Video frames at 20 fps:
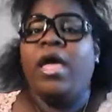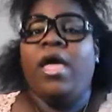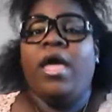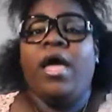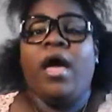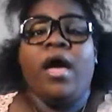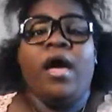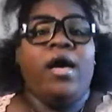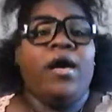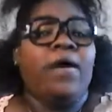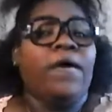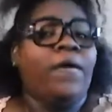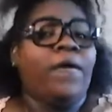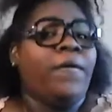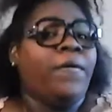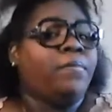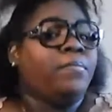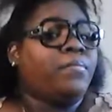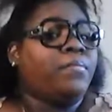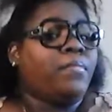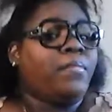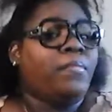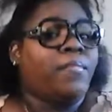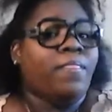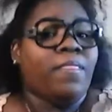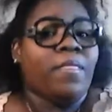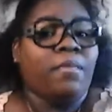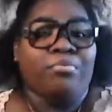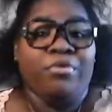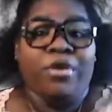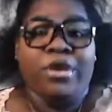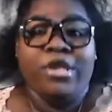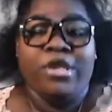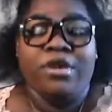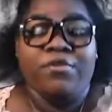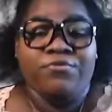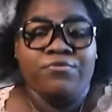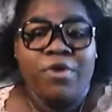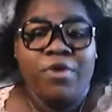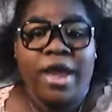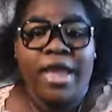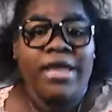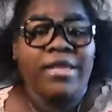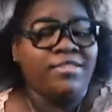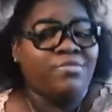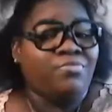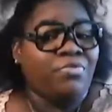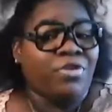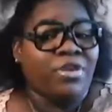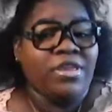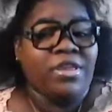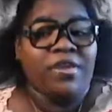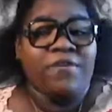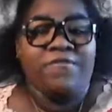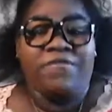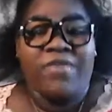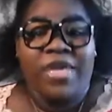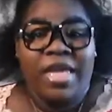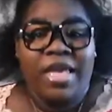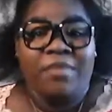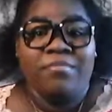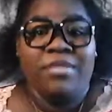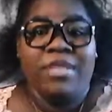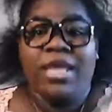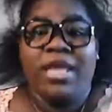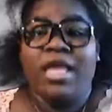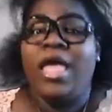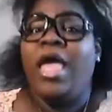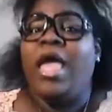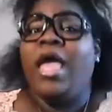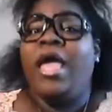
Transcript: Um, bring your friends, bring your family,